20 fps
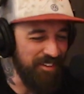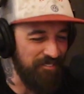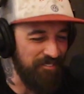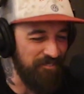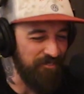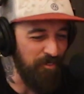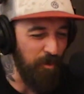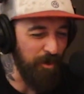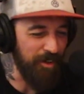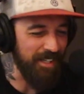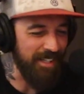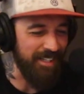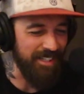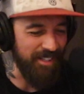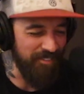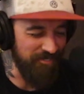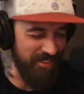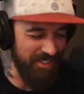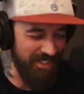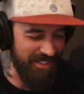like a
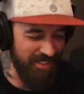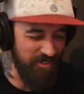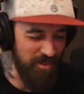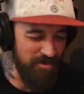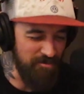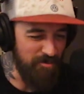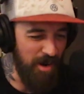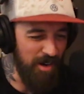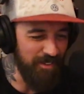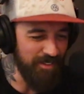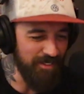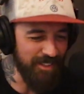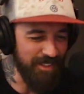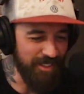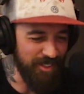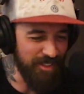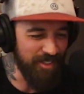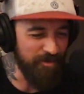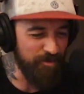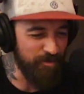40. If a malt
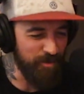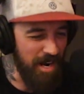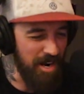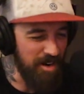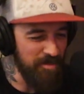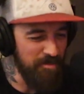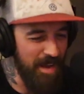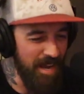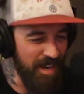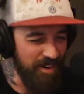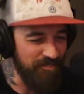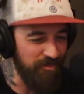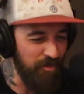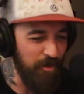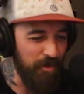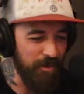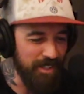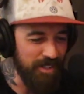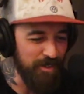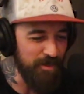liquor brown bag
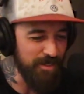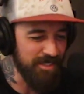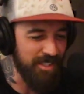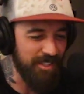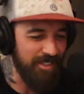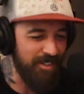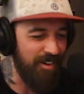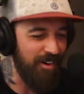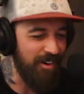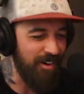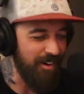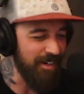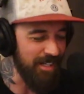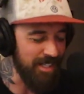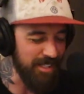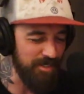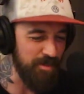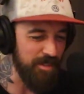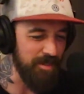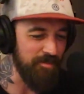40 was a car,
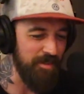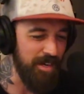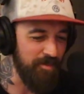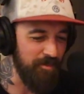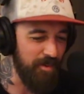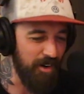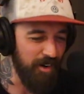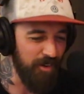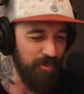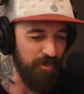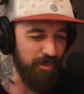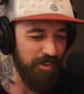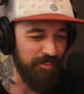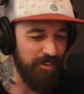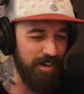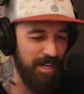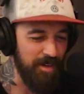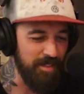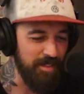it'd be my Mark 1